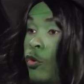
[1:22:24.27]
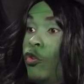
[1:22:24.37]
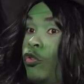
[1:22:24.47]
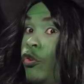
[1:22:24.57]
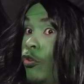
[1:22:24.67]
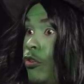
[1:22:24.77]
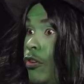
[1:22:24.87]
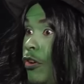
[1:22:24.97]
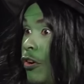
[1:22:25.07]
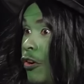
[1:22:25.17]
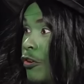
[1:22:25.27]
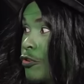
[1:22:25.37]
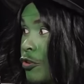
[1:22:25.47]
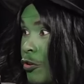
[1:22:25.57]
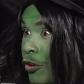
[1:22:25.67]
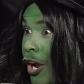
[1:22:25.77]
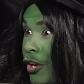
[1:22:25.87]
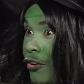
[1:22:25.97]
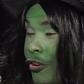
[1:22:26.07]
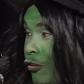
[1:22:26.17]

dude, look what I could do.